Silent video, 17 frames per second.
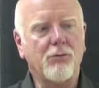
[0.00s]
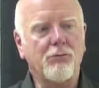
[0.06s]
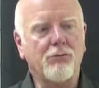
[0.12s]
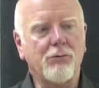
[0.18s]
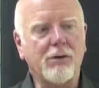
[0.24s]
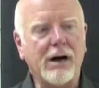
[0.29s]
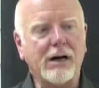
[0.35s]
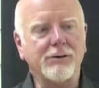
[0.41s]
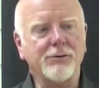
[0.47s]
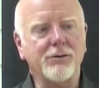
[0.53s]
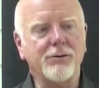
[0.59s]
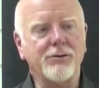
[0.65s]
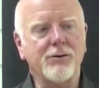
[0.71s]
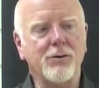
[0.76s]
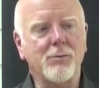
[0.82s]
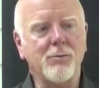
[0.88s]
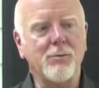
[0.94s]
rather
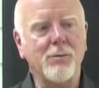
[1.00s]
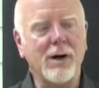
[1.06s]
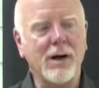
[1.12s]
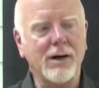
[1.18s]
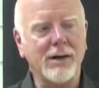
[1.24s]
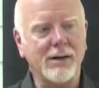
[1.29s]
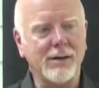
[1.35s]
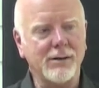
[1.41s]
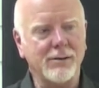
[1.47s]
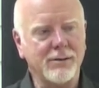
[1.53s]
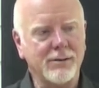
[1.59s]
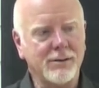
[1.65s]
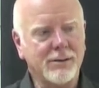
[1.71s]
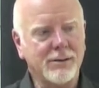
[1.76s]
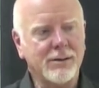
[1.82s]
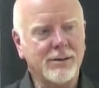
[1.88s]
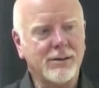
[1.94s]
than the mind
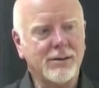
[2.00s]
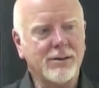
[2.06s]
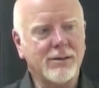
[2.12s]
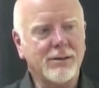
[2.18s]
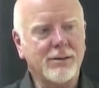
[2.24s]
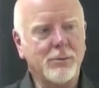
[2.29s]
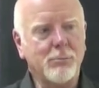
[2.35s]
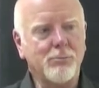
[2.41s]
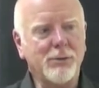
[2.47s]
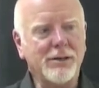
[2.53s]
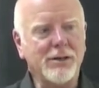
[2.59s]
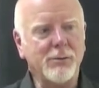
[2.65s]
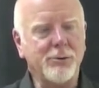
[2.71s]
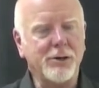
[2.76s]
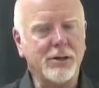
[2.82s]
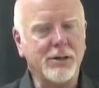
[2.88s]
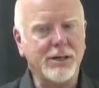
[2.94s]

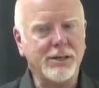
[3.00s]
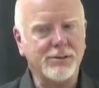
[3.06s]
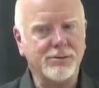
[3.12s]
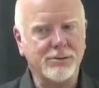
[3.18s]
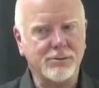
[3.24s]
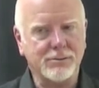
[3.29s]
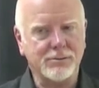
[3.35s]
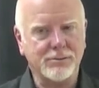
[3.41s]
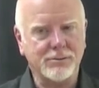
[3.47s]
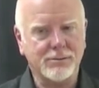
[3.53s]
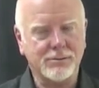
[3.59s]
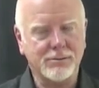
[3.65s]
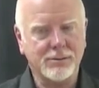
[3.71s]
manipulation.